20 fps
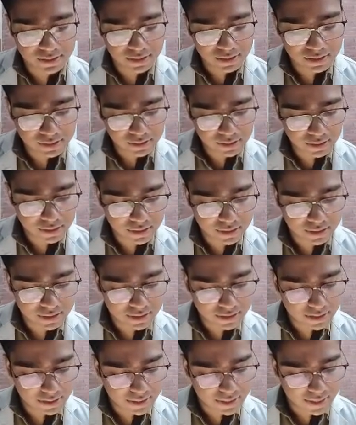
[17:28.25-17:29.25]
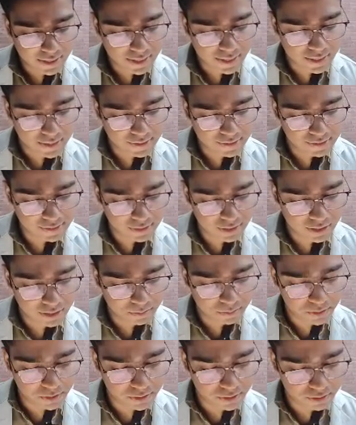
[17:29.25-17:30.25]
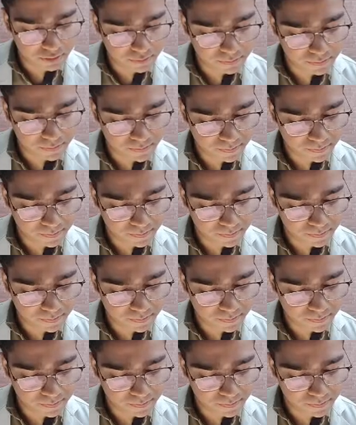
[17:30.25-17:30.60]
a ACE inhibitor.